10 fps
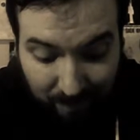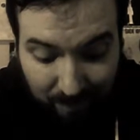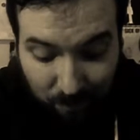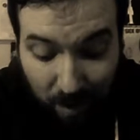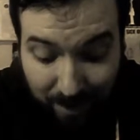
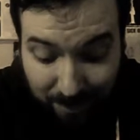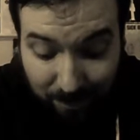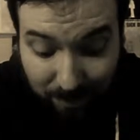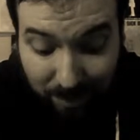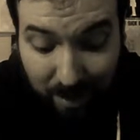
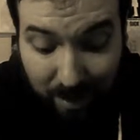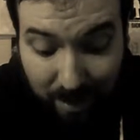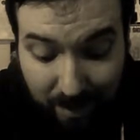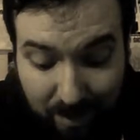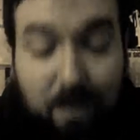Y2J
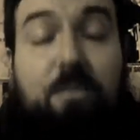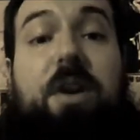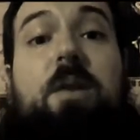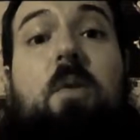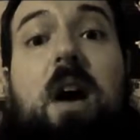and
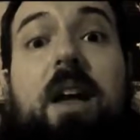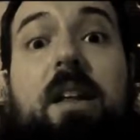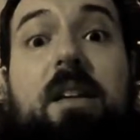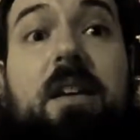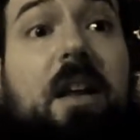Bray Wyatt.